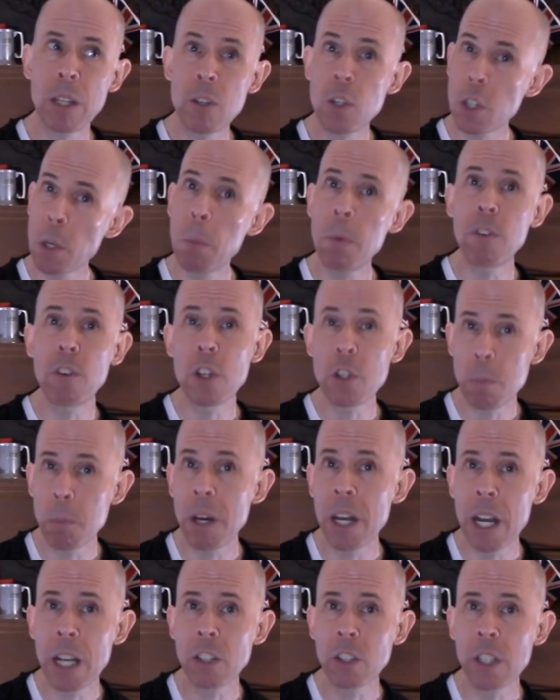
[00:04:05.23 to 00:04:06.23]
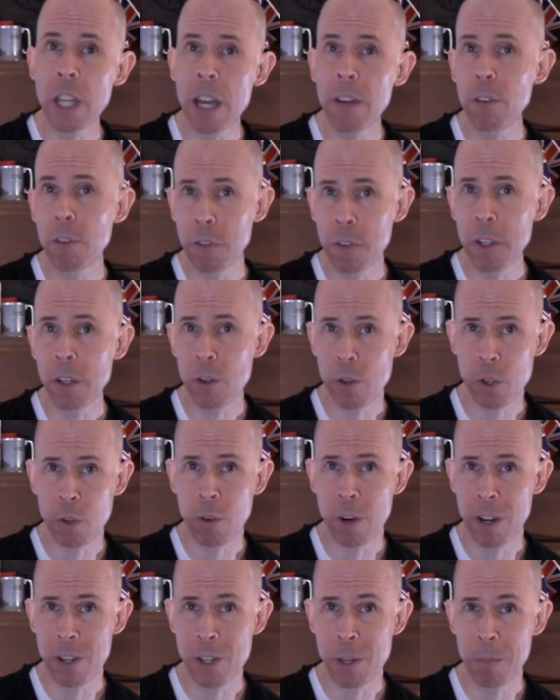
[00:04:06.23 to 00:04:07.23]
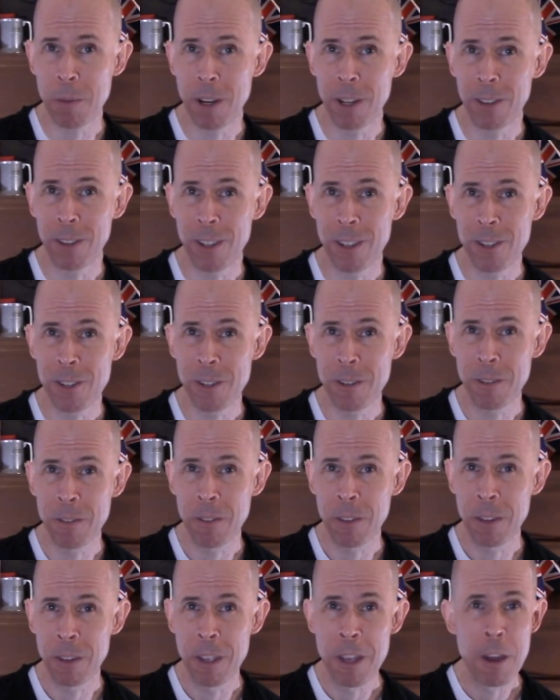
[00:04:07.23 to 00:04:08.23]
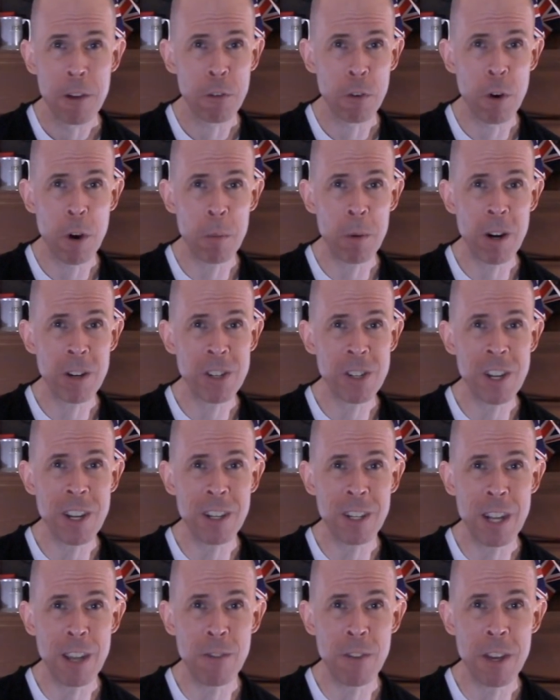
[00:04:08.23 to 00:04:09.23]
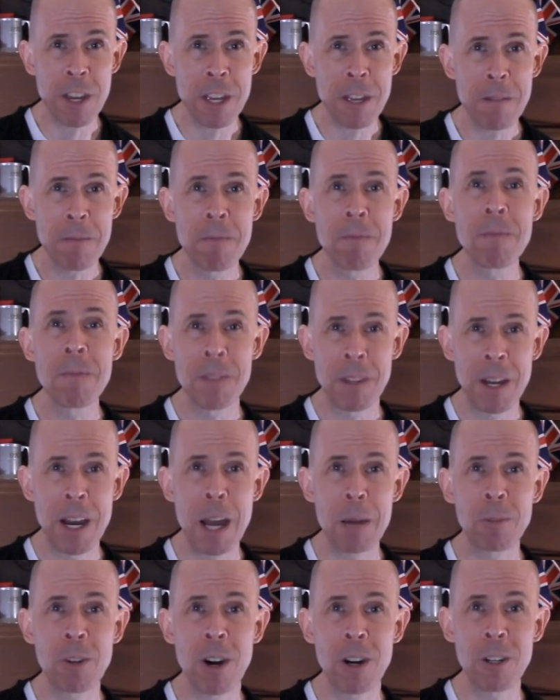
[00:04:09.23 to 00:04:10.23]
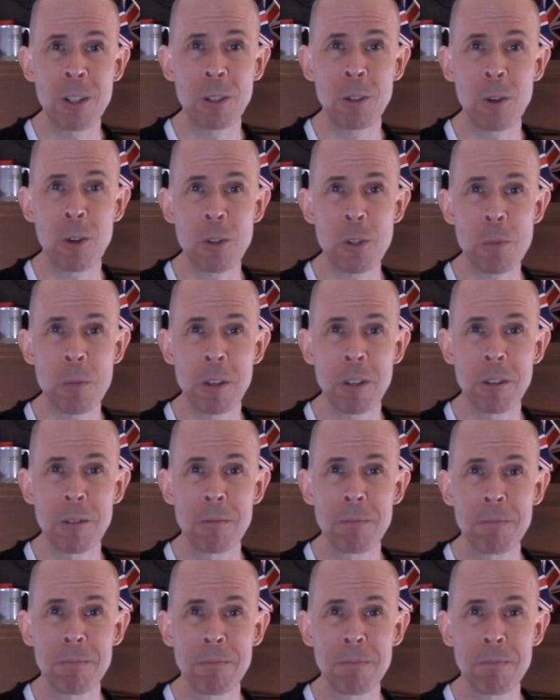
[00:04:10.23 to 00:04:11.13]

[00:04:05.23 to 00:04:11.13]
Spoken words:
some of us might actually have our fingers crossed about this. For MRC TV, I'm Gardner Goldsmith.